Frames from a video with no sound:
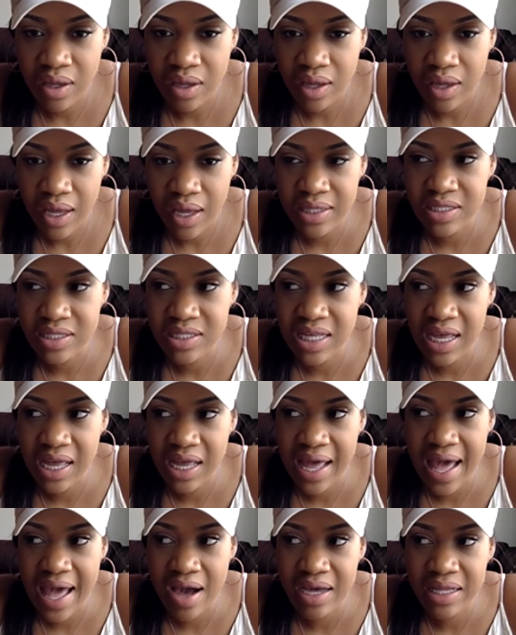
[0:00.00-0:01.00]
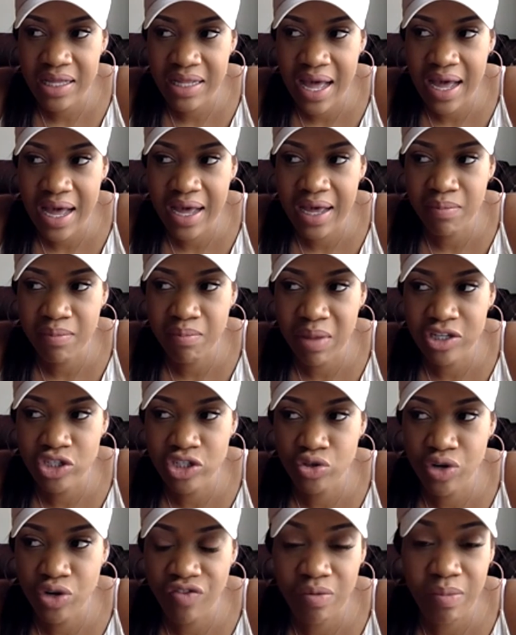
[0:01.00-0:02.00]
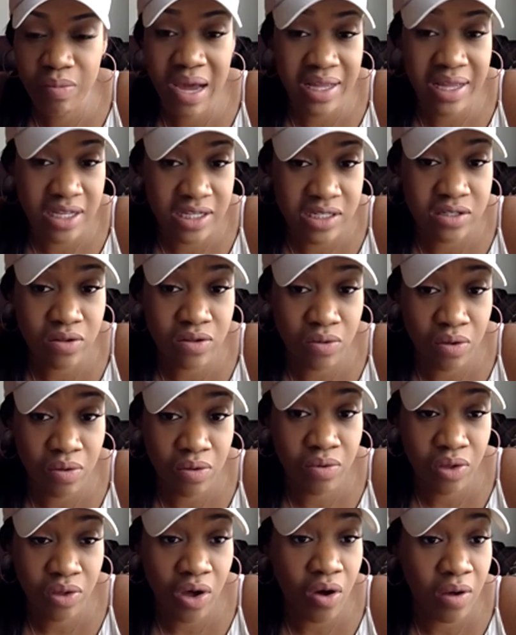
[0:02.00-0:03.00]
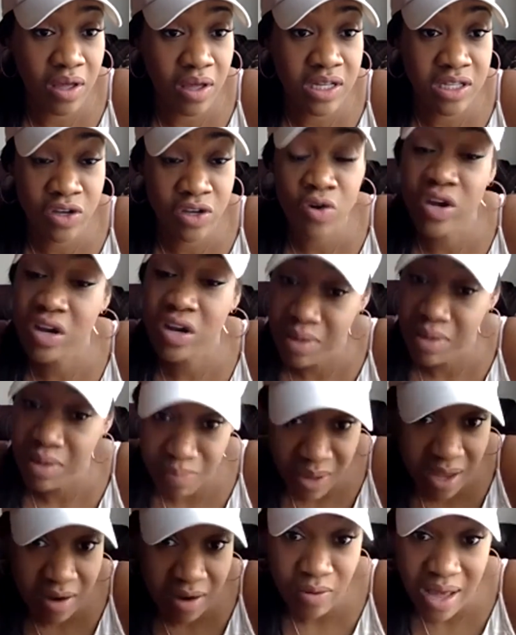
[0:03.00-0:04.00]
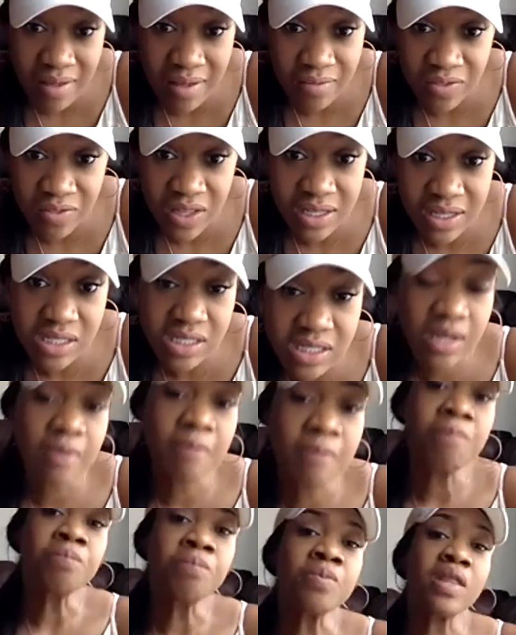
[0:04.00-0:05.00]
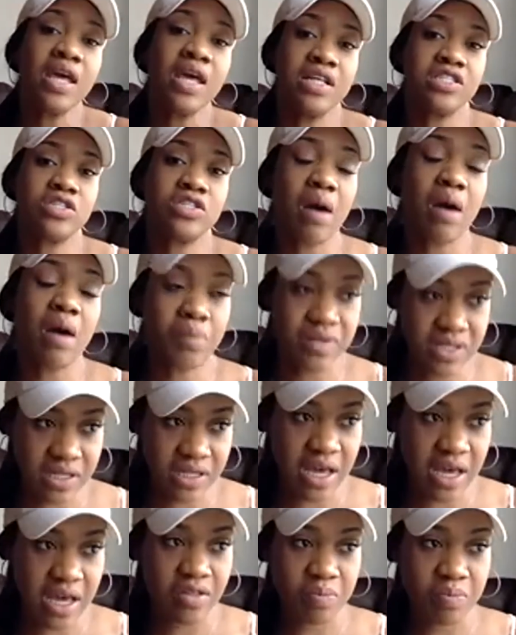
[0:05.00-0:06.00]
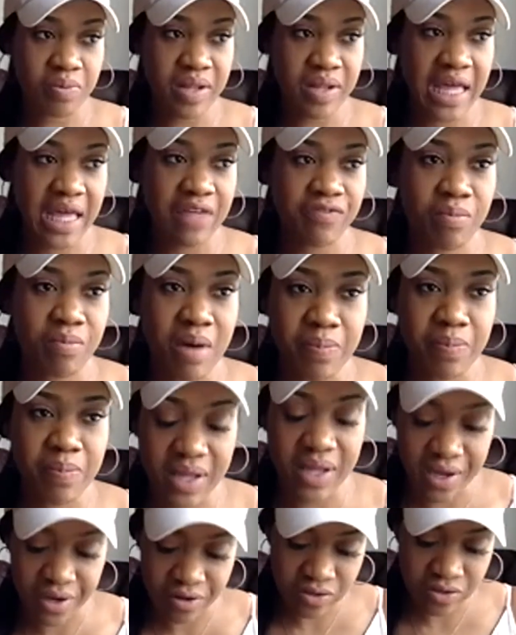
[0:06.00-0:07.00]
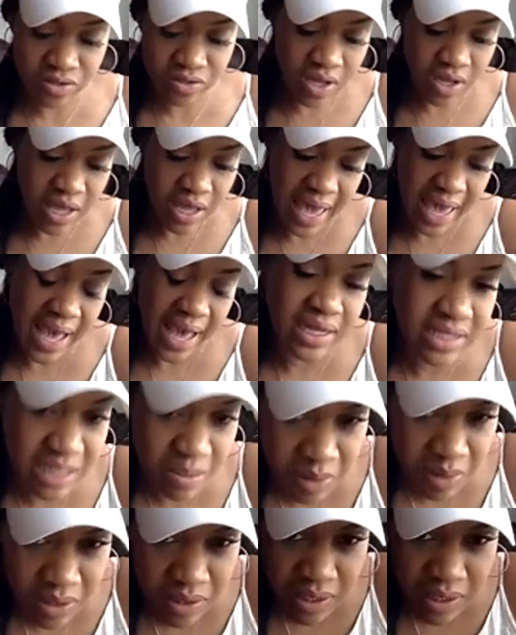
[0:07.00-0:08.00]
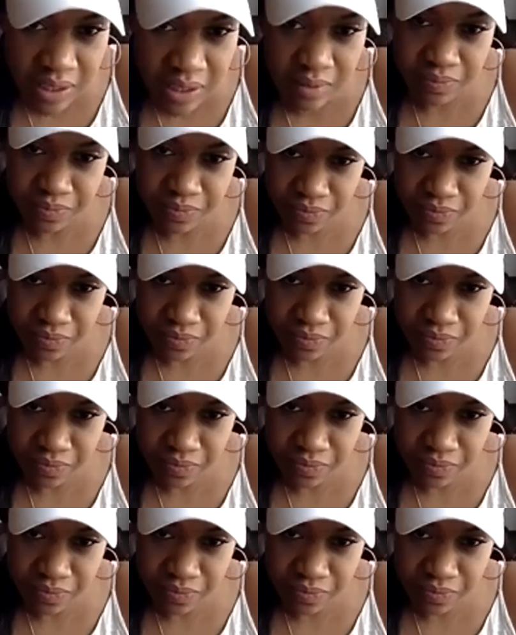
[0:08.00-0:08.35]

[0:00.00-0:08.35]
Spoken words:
and said, how can I make sure everybody is going to be better out of this? And so I put together a plan for my players academically.